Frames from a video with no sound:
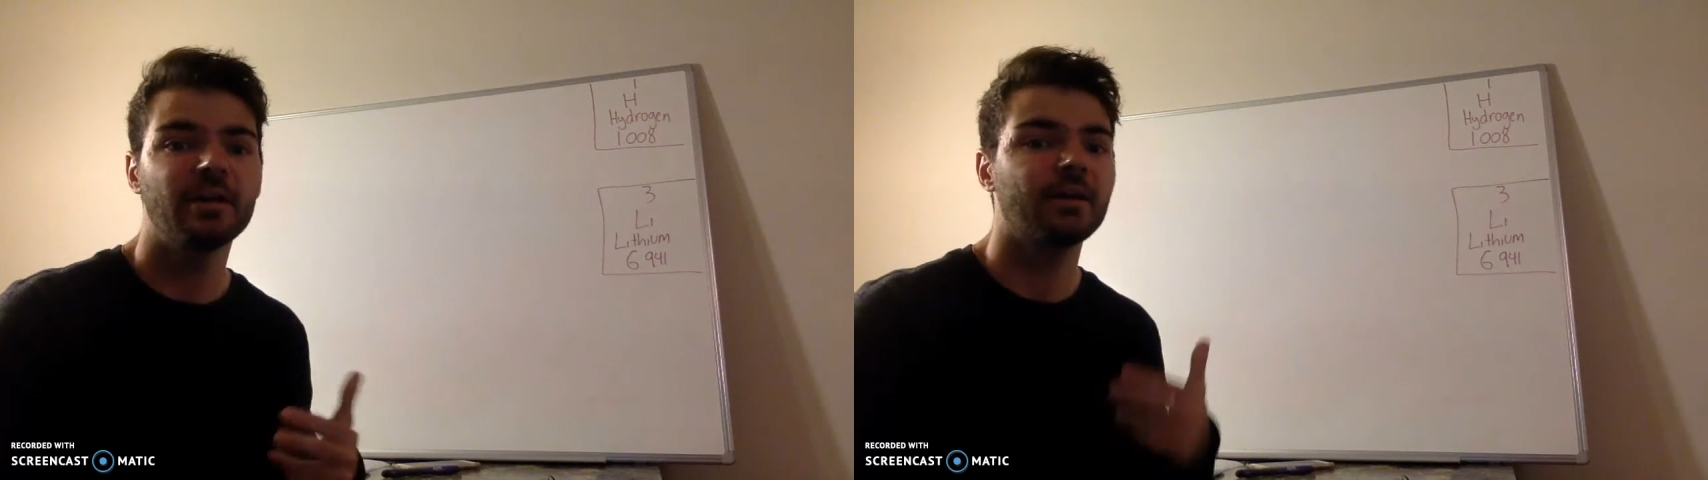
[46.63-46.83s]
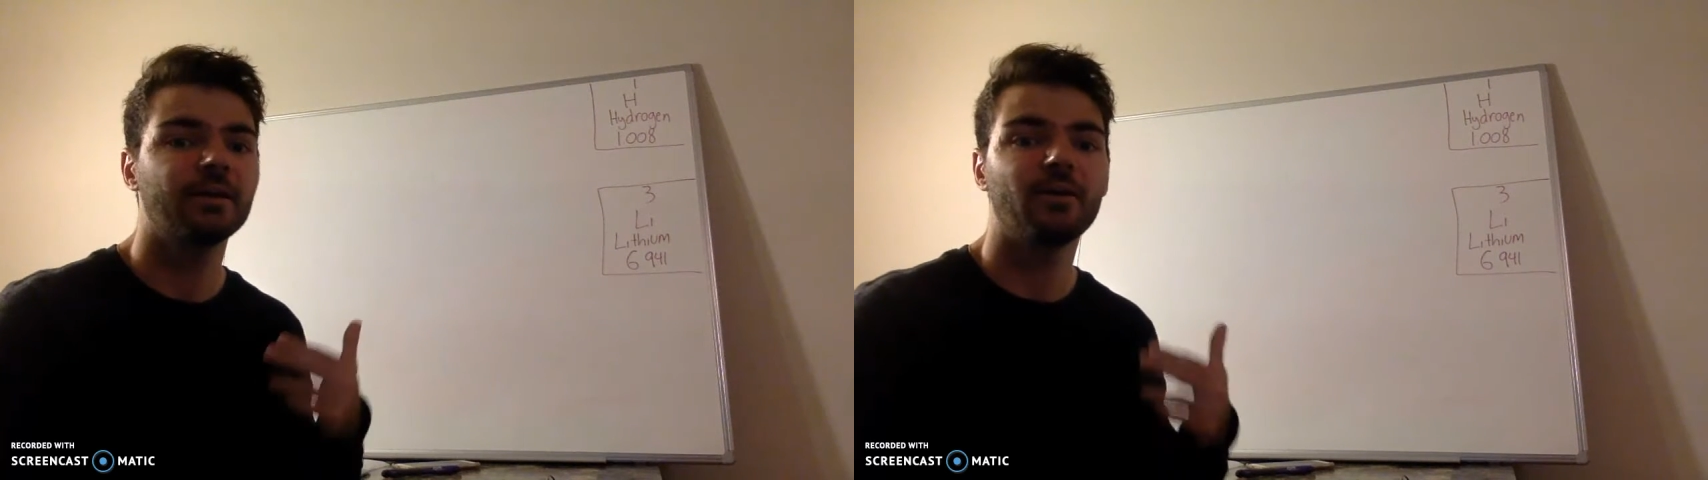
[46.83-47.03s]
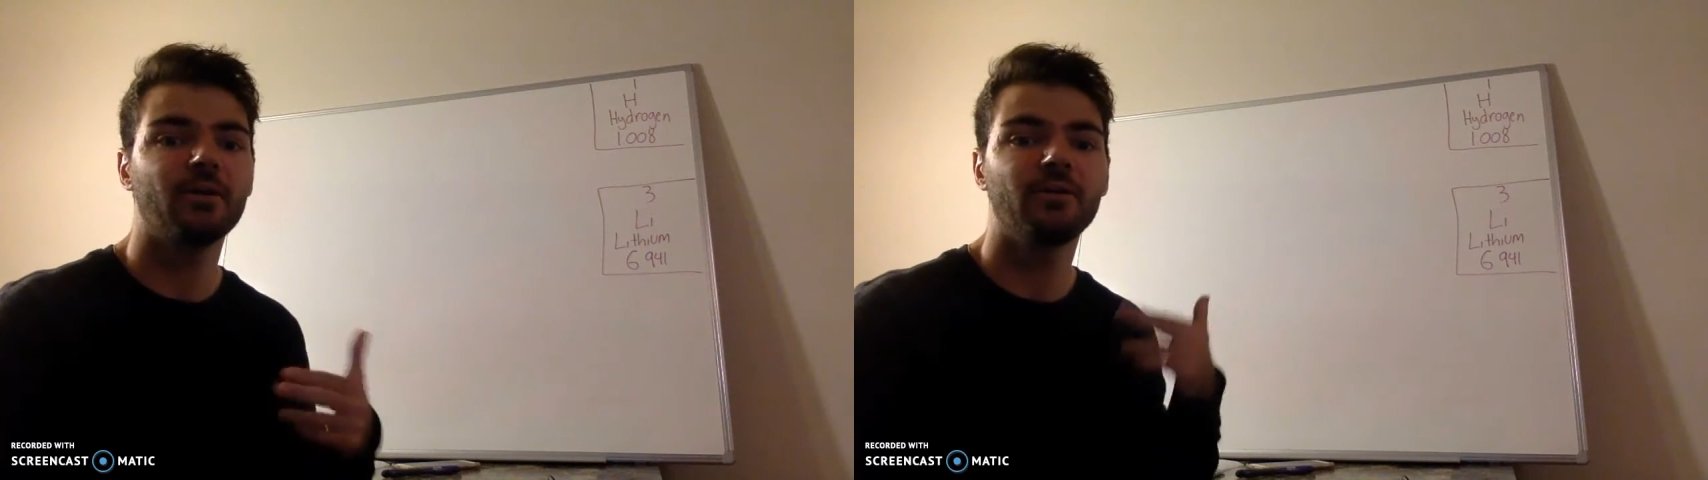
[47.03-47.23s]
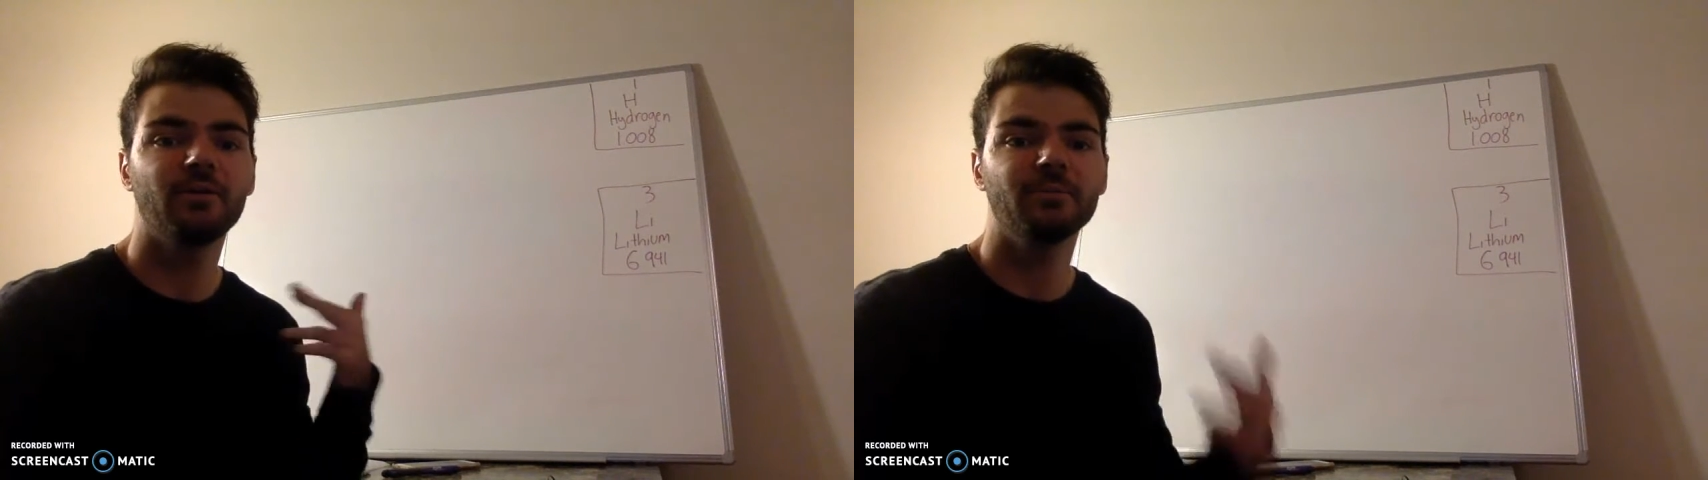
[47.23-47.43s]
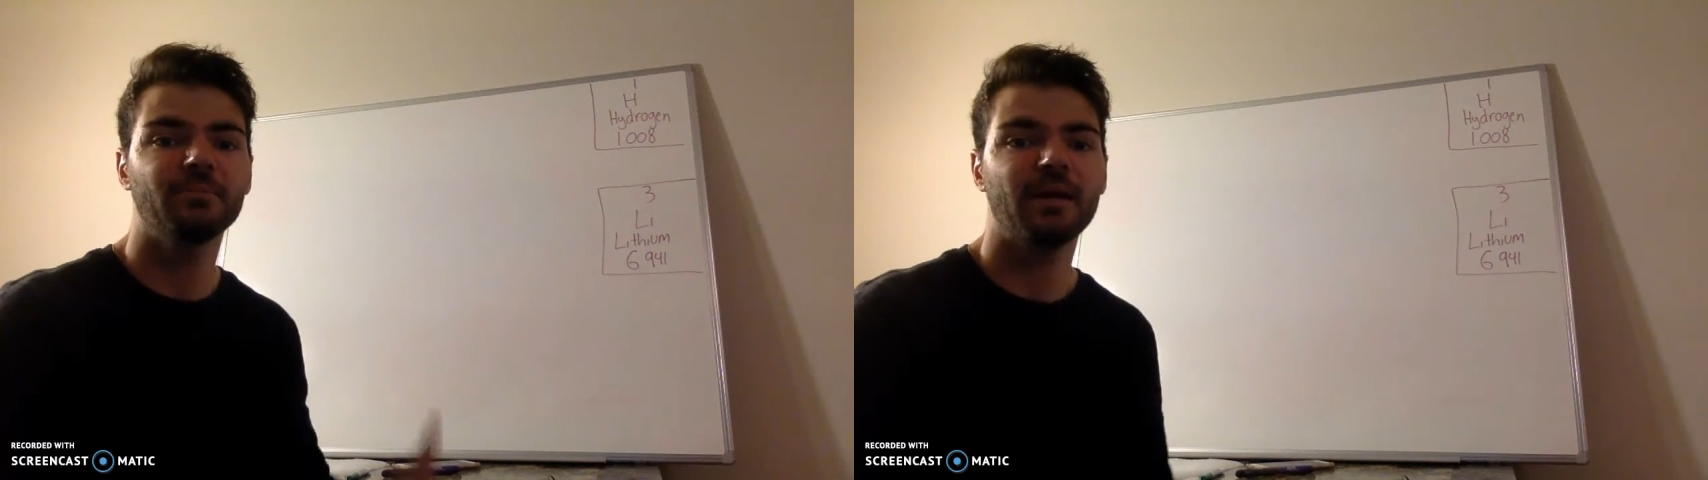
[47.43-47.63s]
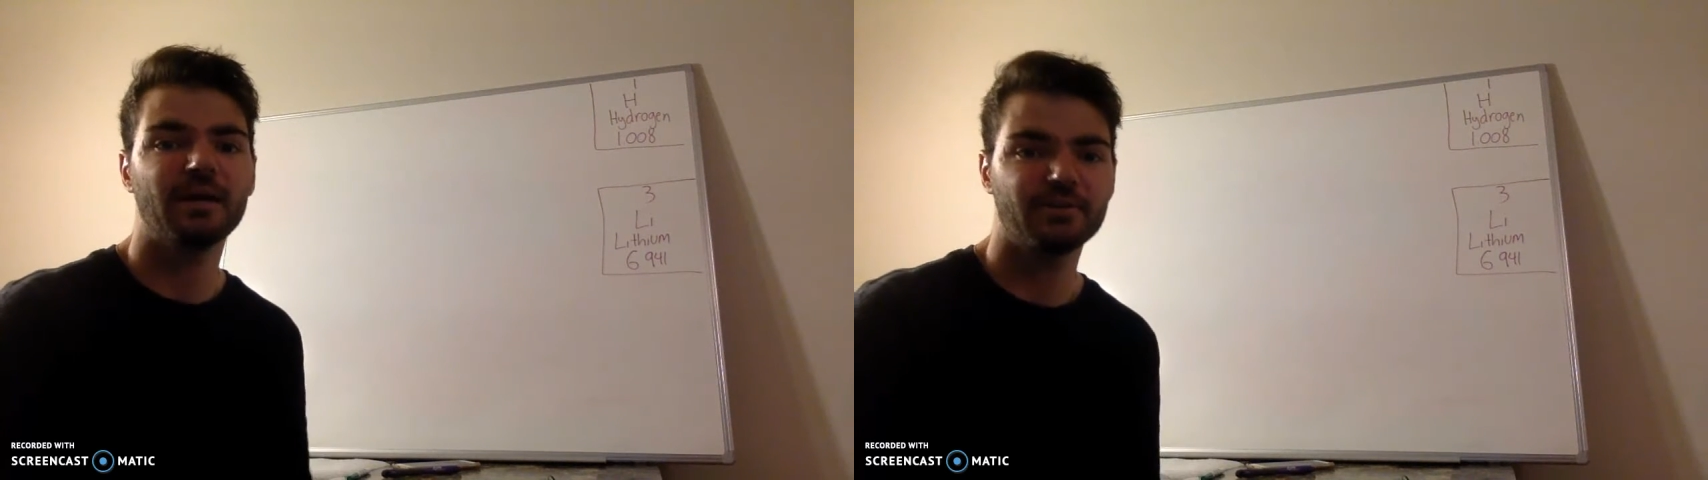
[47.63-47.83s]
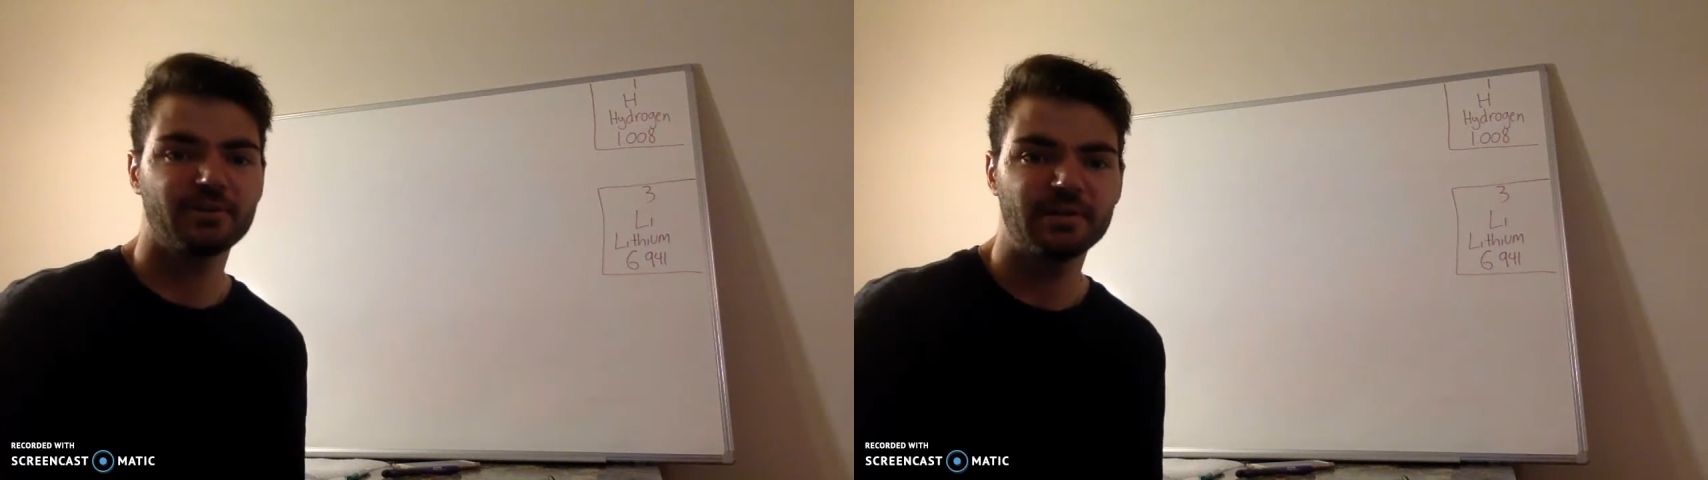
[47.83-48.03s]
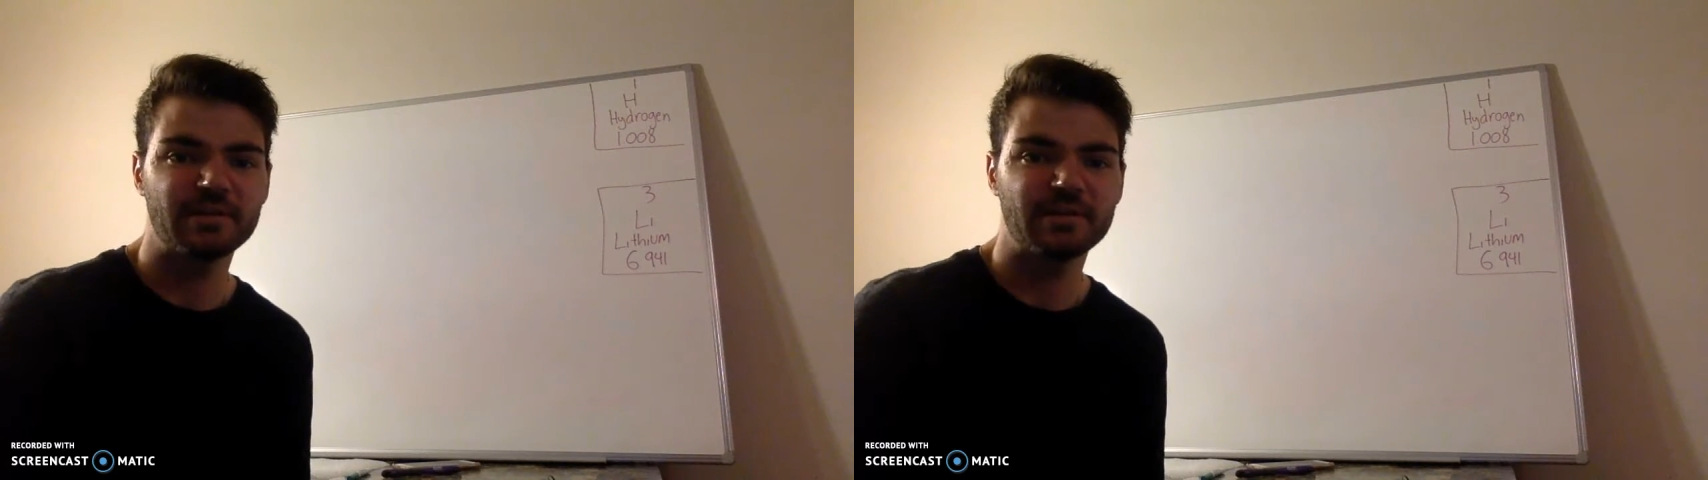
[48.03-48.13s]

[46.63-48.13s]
and all matter